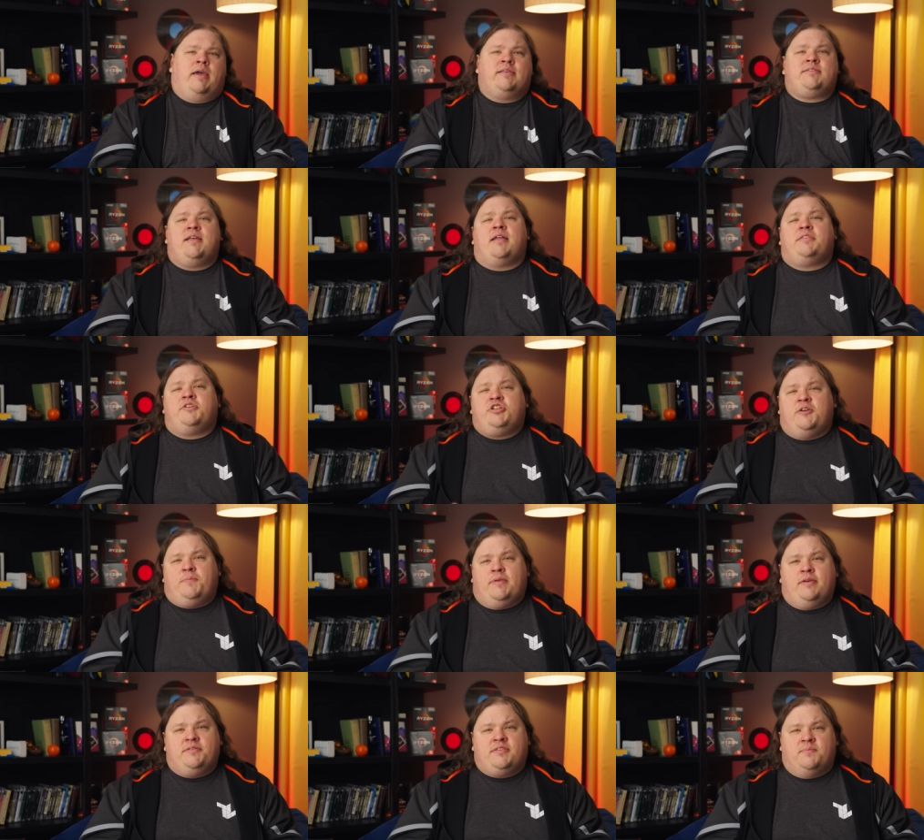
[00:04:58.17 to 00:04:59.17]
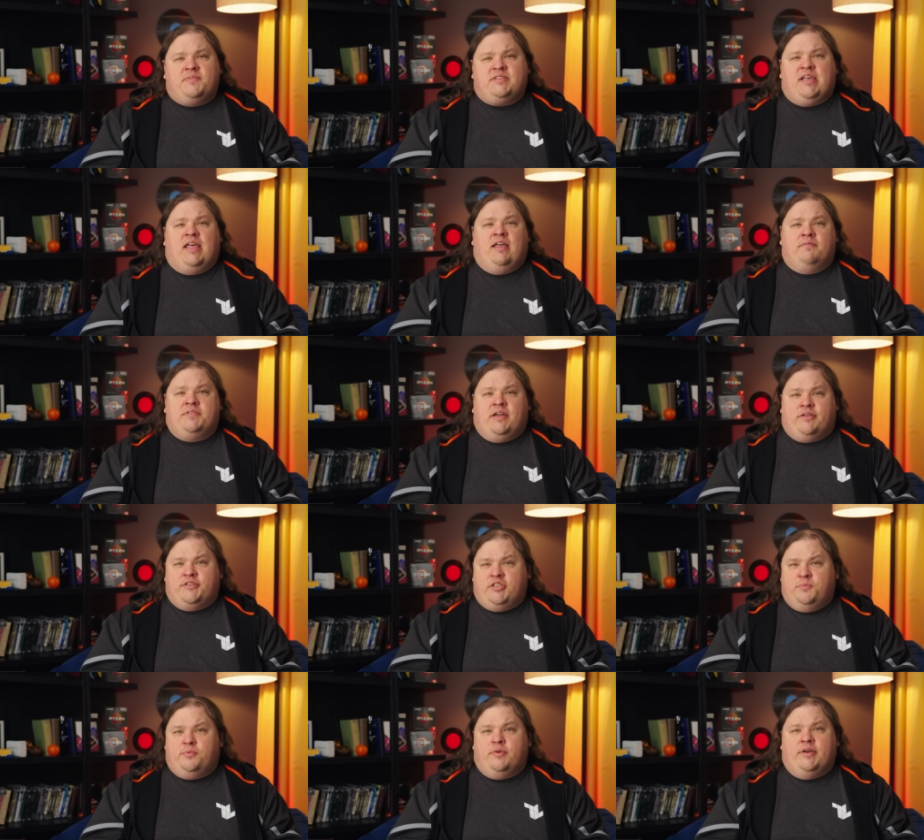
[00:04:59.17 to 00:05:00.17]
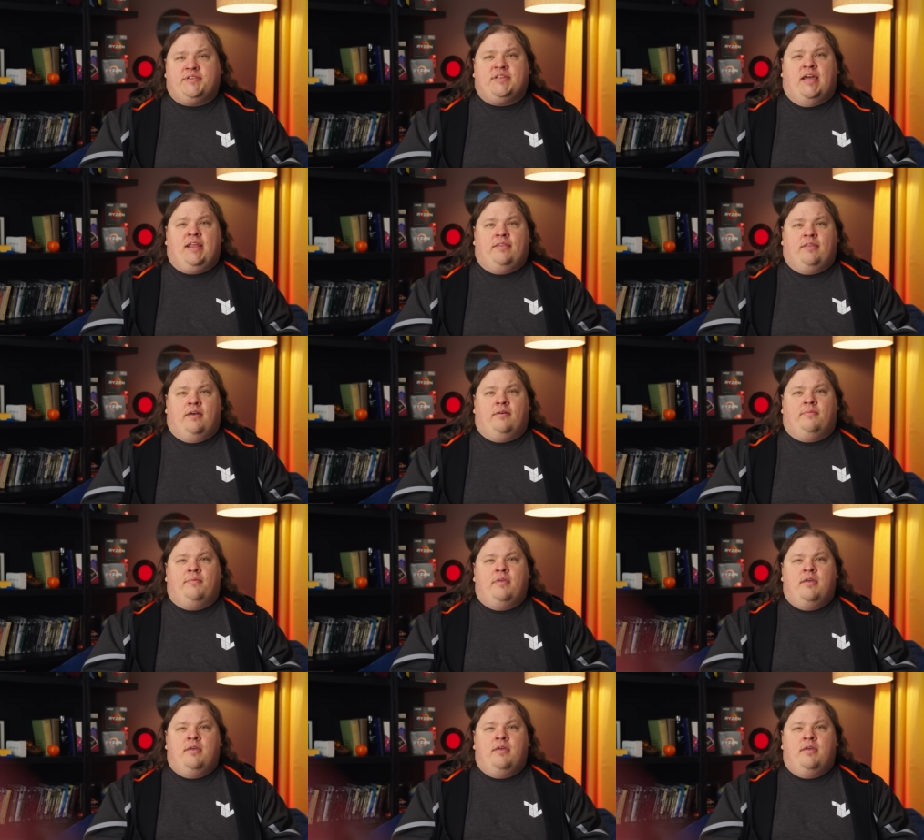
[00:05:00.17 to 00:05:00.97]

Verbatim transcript: It's not the GPUs themselves that are super exciting though.